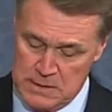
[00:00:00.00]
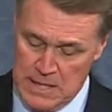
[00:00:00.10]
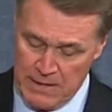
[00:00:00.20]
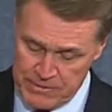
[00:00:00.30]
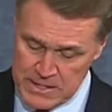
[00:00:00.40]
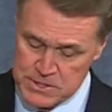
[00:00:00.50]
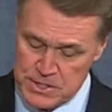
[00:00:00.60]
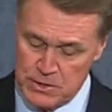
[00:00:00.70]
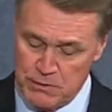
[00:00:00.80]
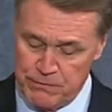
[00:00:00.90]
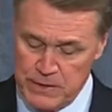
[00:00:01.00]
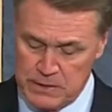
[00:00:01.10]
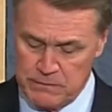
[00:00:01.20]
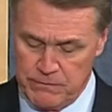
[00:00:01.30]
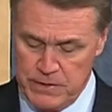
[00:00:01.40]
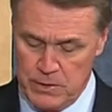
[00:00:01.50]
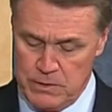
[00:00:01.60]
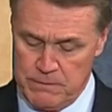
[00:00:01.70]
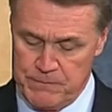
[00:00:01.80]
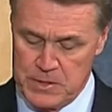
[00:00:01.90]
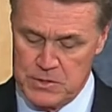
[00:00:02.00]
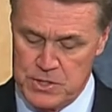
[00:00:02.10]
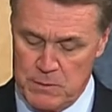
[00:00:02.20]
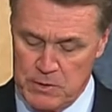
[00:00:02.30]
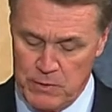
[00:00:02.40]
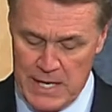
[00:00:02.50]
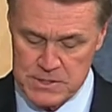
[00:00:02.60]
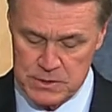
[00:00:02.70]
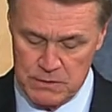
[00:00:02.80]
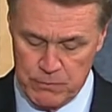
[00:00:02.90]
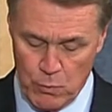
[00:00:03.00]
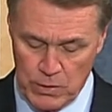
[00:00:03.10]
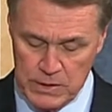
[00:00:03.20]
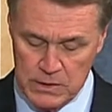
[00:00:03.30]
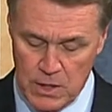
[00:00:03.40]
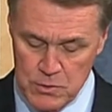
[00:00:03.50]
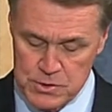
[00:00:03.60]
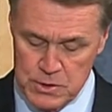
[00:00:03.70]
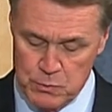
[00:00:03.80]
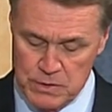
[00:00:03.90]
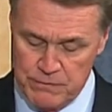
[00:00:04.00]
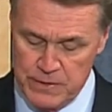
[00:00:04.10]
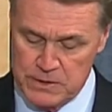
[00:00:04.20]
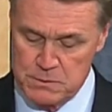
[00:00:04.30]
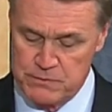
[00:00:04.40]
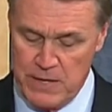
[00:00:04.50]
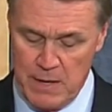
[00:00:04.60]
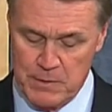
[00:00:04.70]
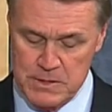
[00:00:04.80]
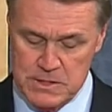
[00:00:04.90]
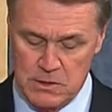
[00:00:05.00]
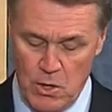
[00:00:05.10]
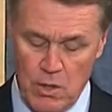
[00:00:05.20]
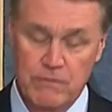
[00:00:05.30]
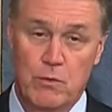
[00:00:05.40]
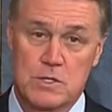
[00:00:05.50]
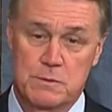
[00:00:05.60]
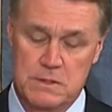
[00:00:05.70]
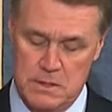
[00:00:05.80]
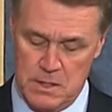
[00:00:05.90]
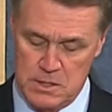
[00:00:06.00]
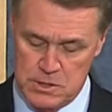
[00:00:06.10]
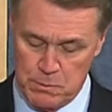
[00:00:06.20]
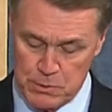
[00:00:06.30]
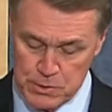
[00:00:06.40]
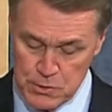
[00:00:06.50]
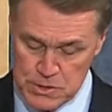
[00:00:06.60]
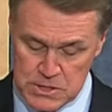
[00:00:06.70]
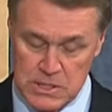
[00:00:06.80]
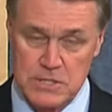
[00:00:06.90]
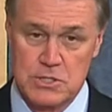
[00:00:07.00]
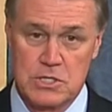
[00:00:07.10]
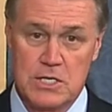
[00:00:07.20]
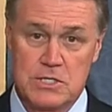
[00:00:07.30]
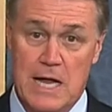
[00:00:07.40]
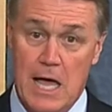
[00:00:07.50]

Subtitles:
I thank Senator Vitter and Chairman Grassley for working closely with the victims' families and law enforcement to produce this legislation.